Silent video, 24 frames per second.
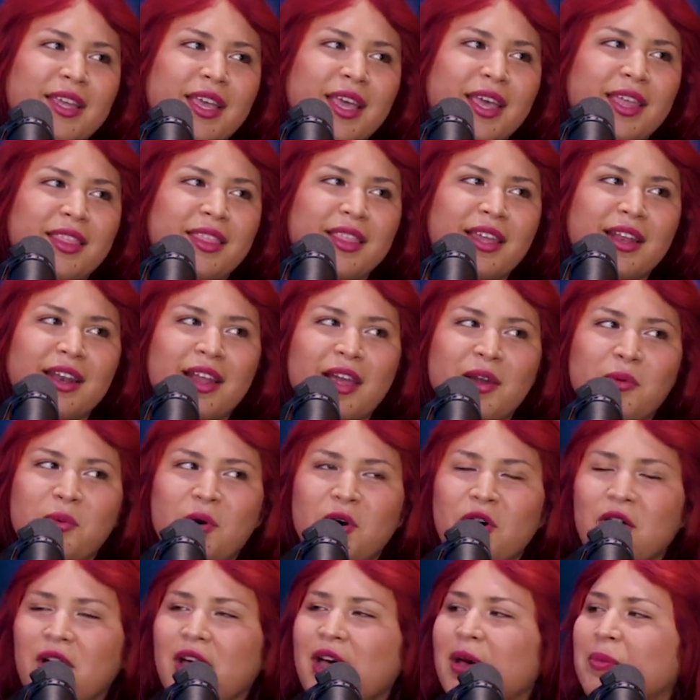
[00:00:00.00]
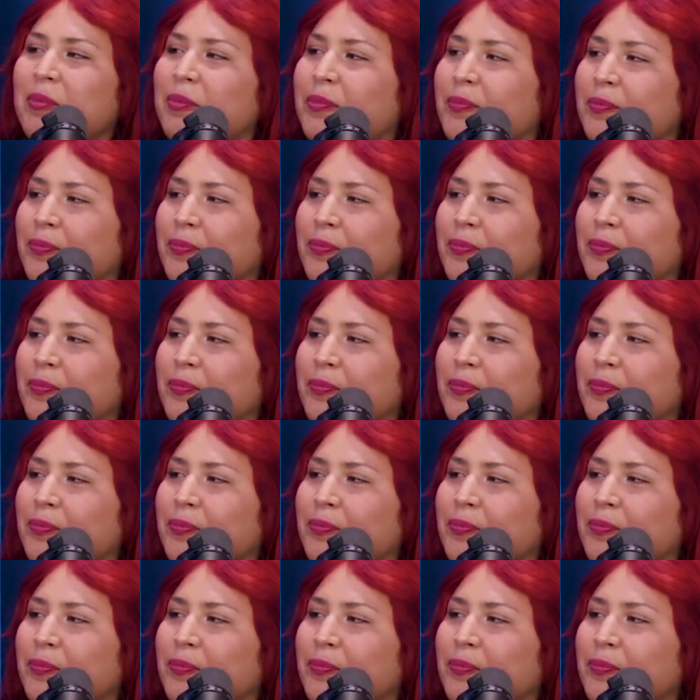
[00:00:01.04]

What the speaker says: And then I woke up.